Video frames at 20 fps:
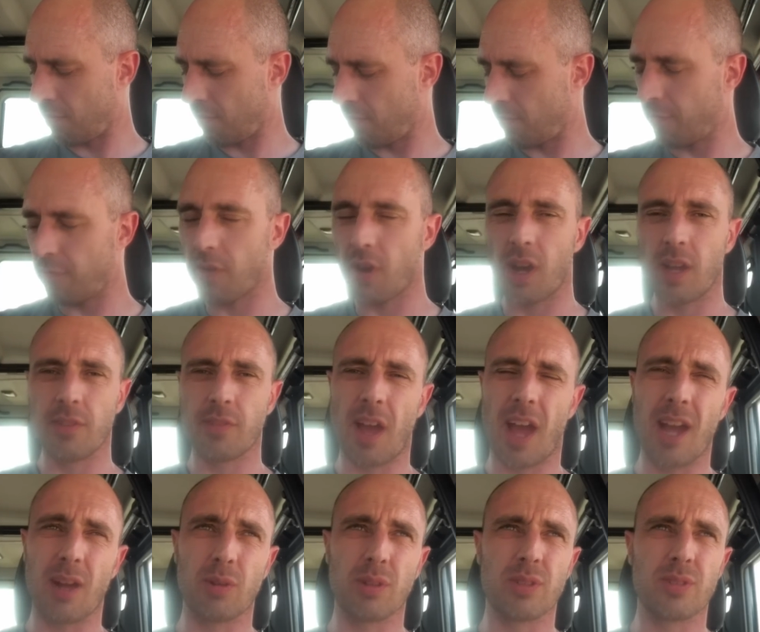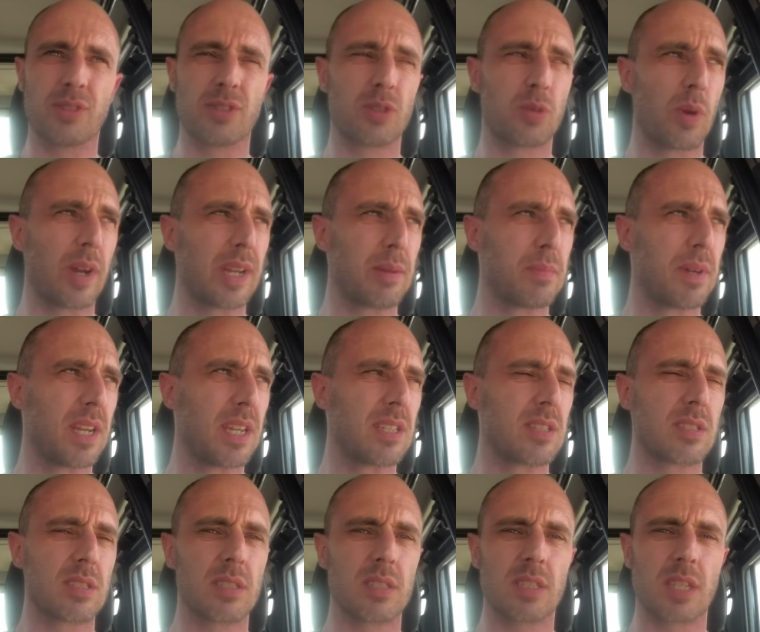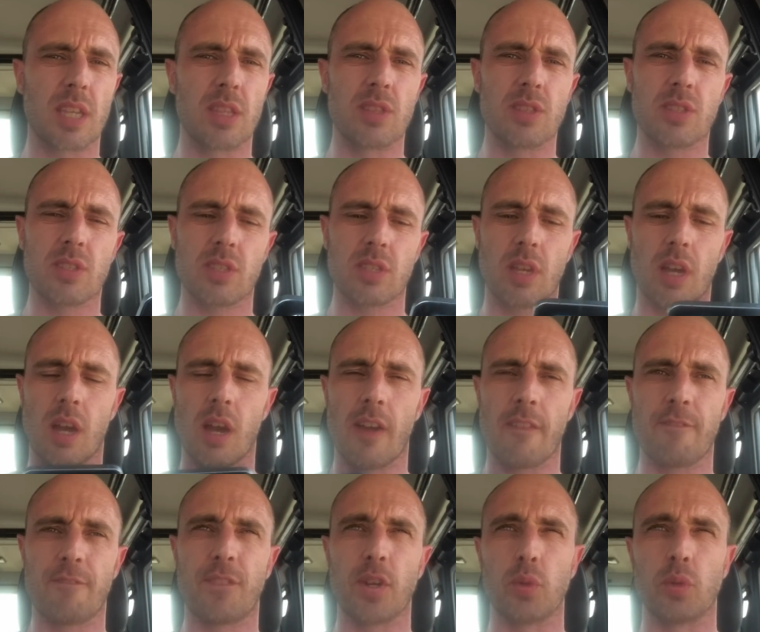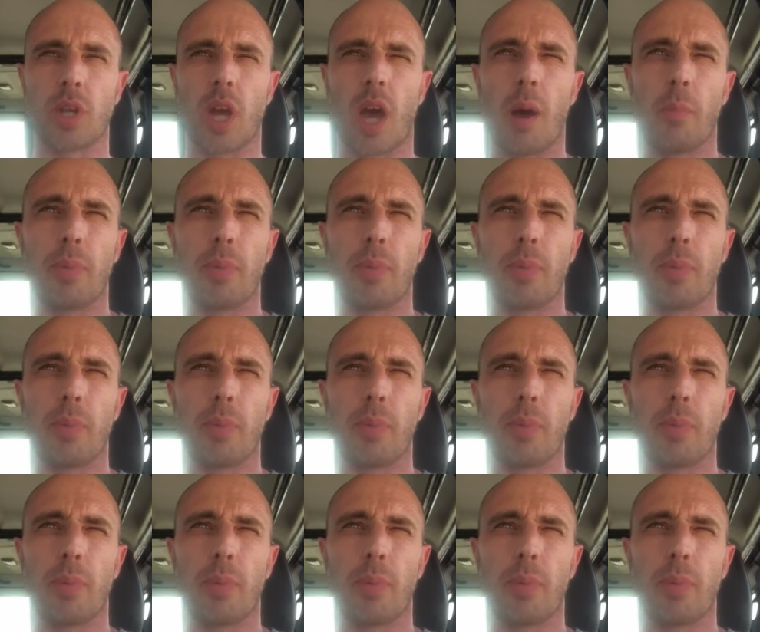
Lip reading: 5 hours 20 minutes since I filled up